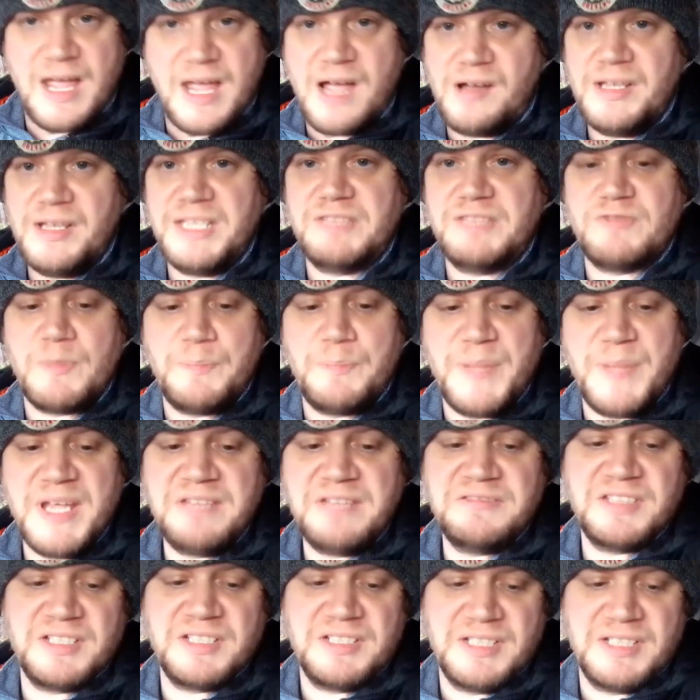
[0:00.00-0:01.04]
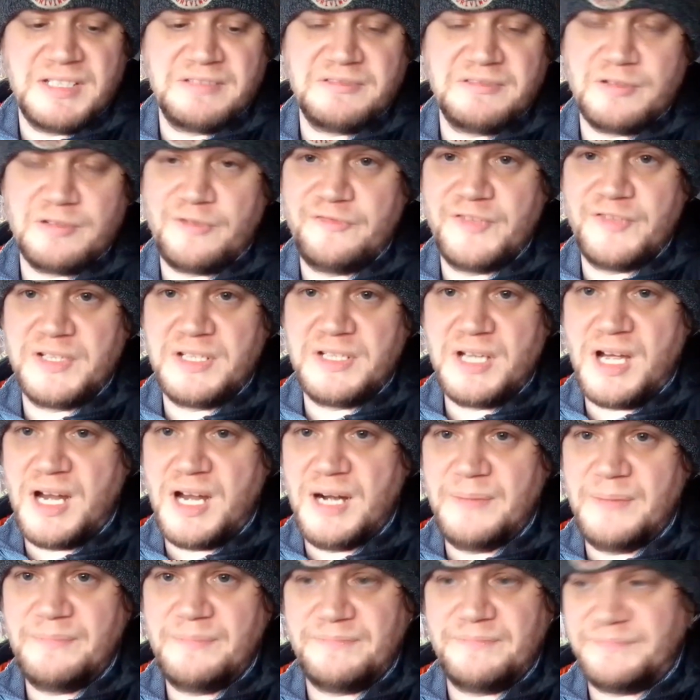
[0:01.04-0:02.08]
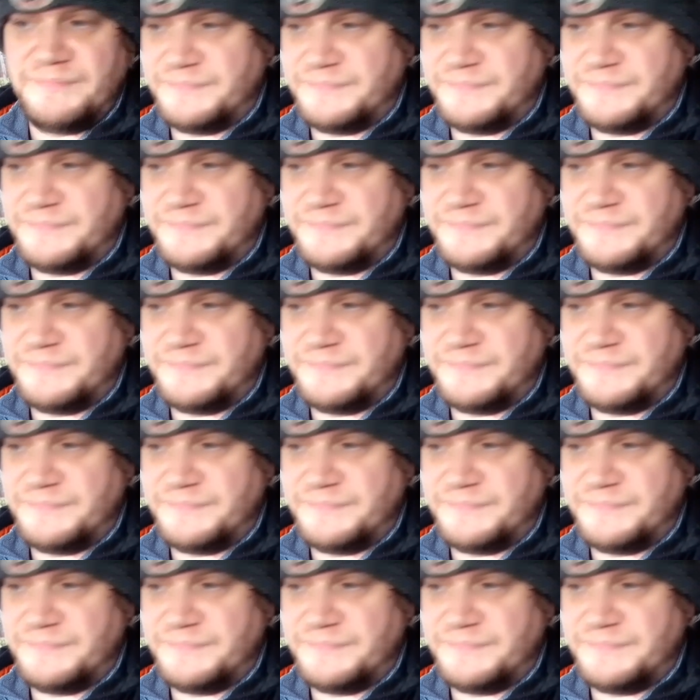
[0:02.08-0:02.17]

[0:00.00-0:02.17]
I like the basicness of the car.